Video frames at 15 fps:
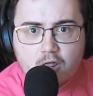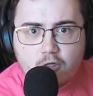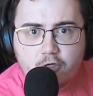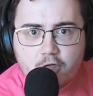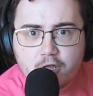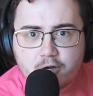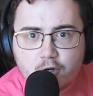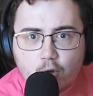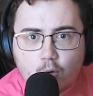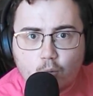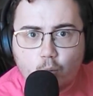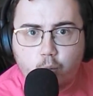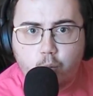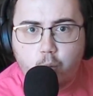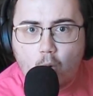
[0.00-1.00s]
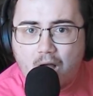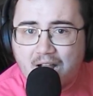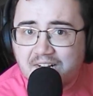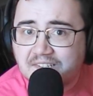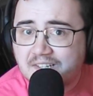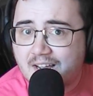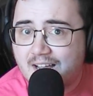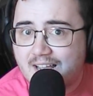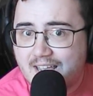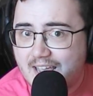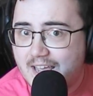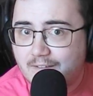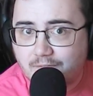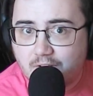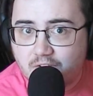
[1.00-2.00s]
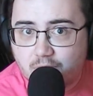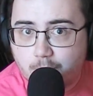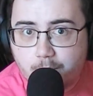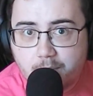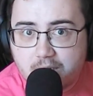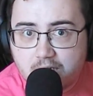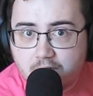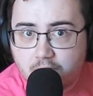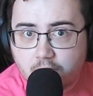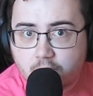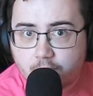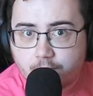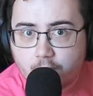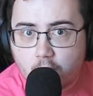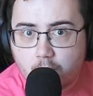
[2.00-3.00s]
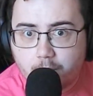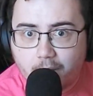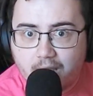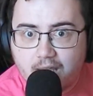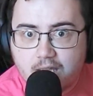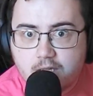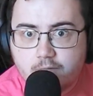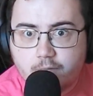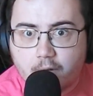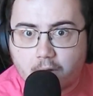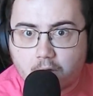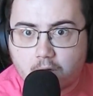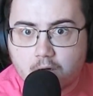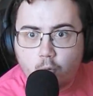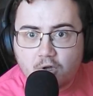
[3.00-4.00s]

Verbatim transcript: then why not have this be the default behavior?